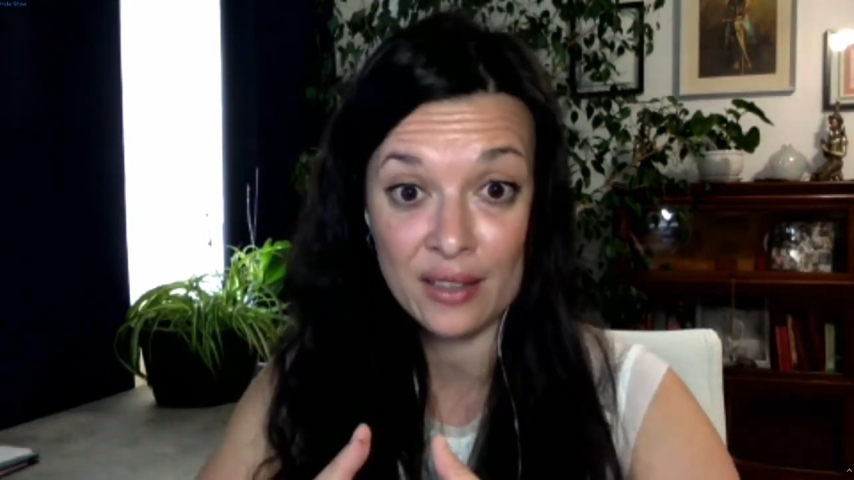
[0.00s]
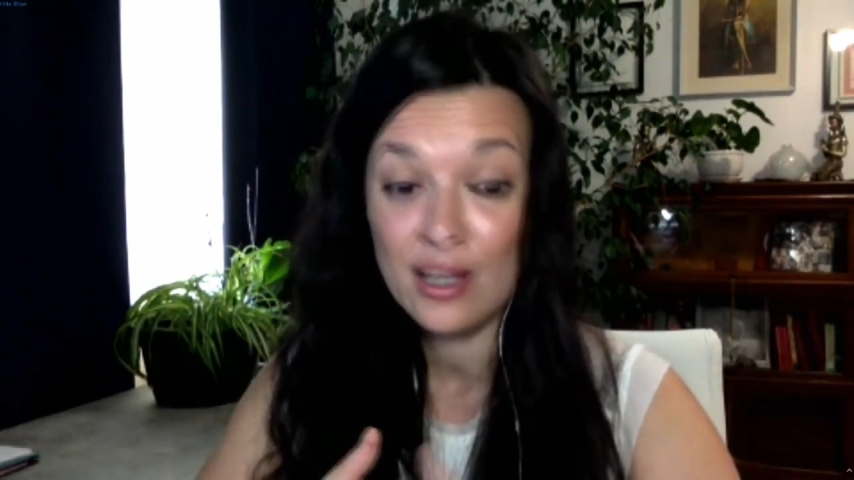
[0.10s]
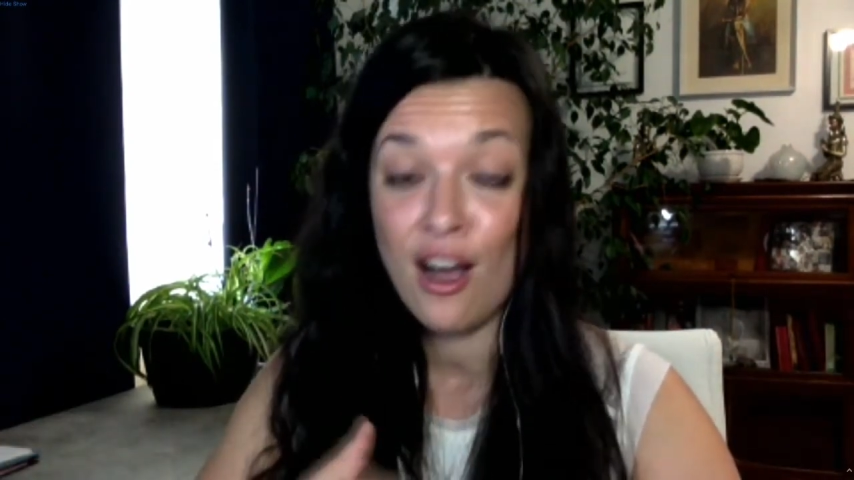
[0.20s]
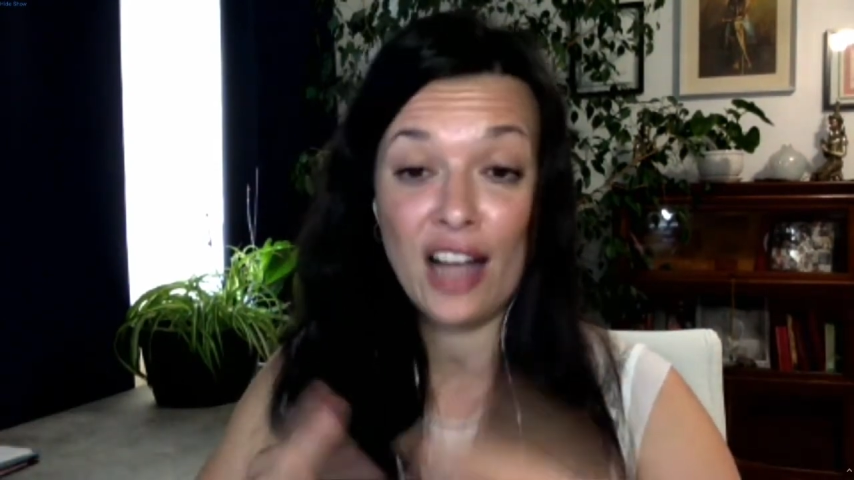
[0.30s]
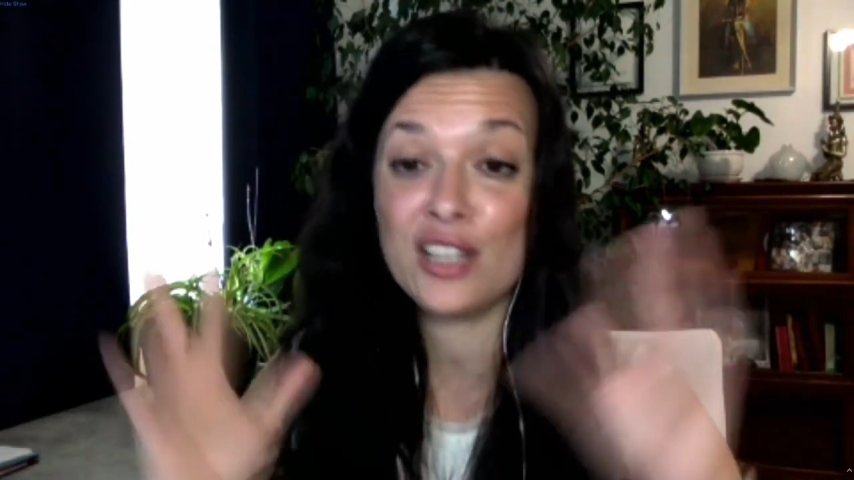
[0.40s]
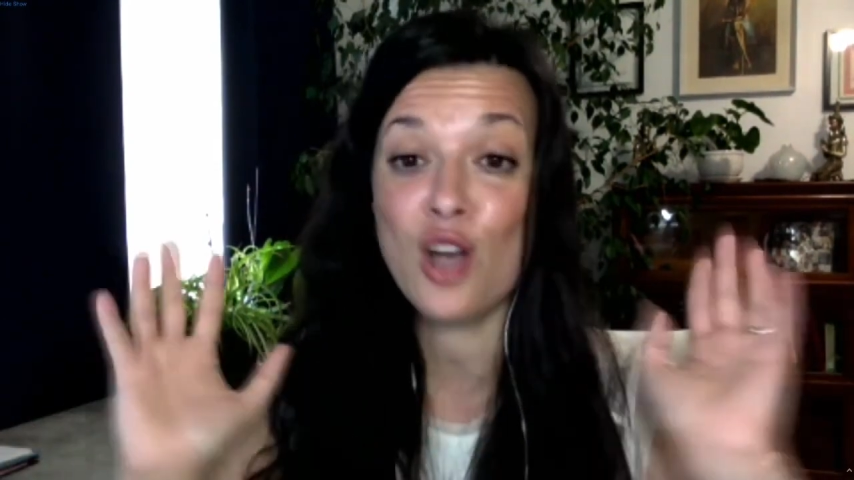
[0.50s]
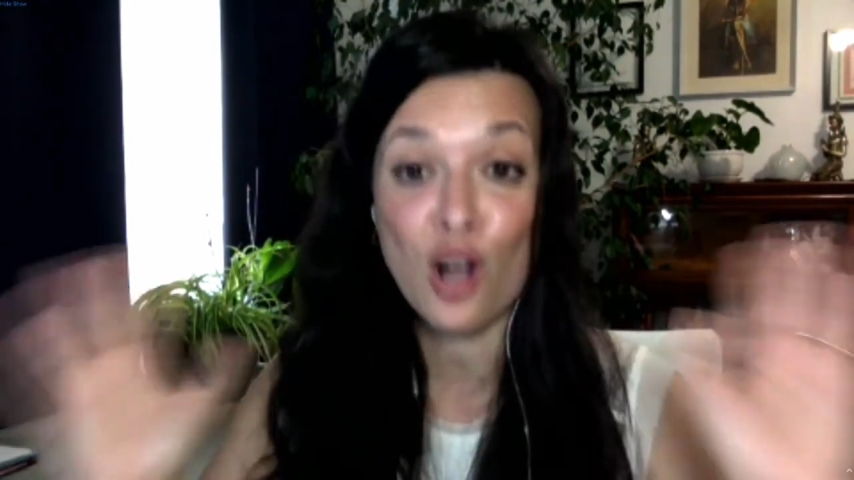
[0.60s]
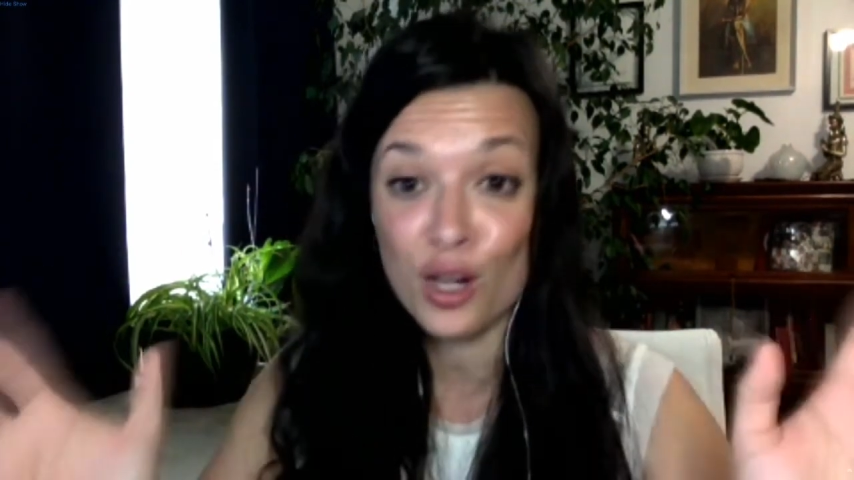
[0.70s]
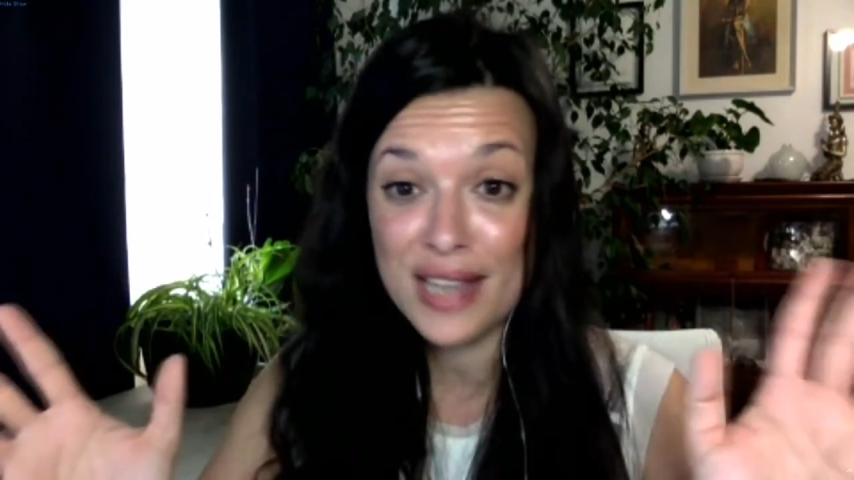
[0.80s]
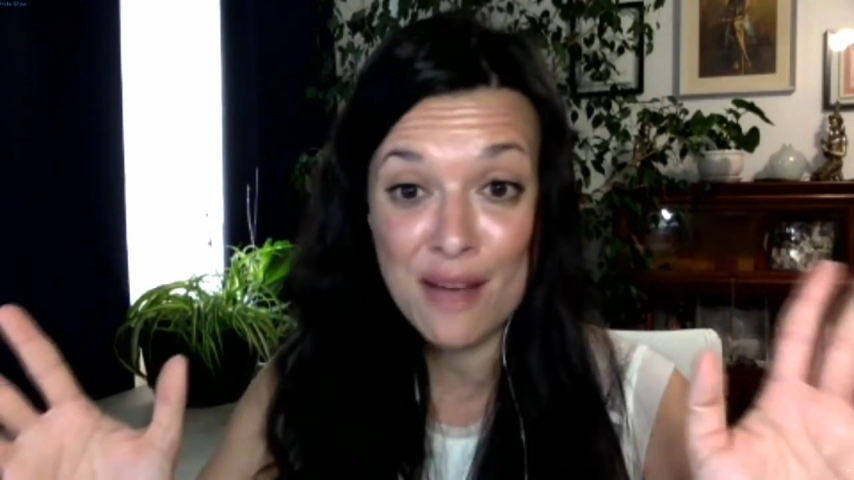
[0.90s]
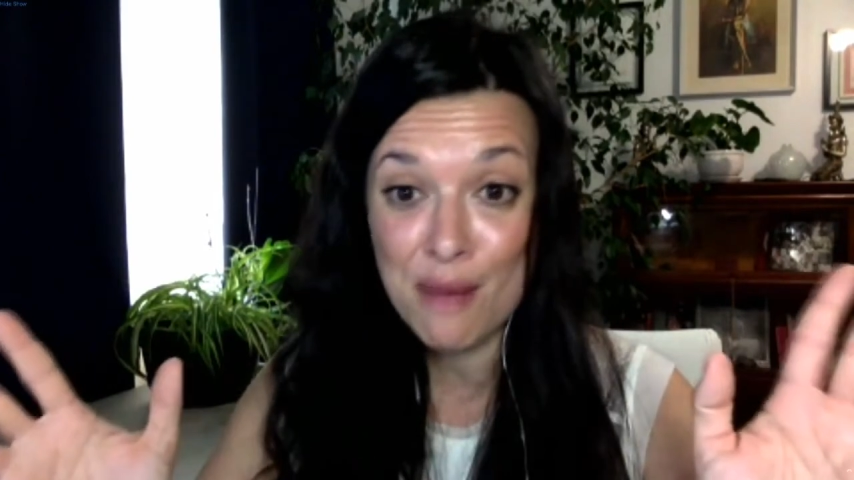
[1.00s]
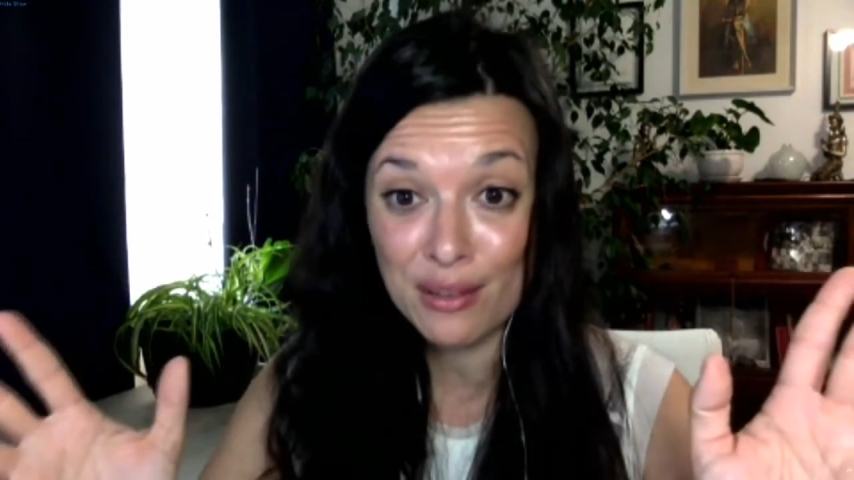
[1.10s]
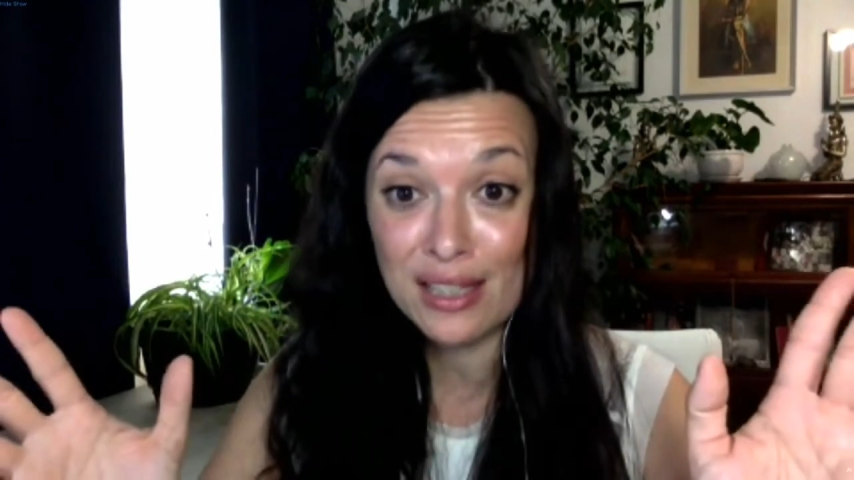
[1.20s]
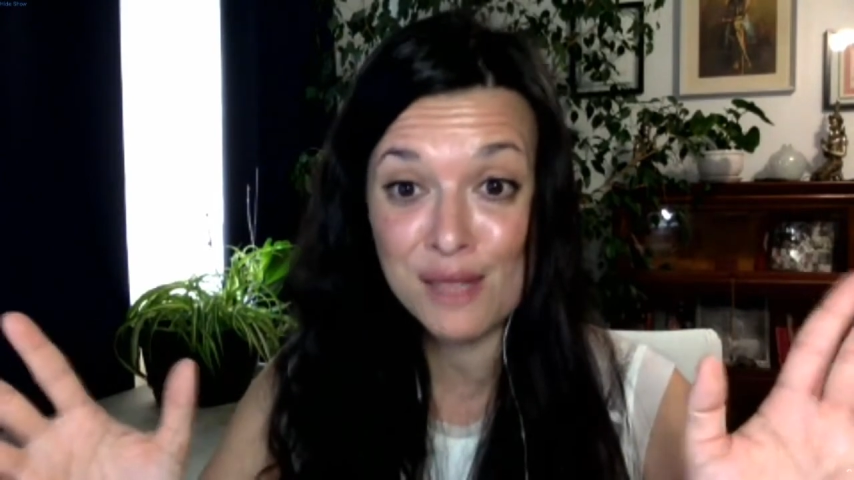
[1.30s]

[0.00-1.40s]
I could talk all day about this,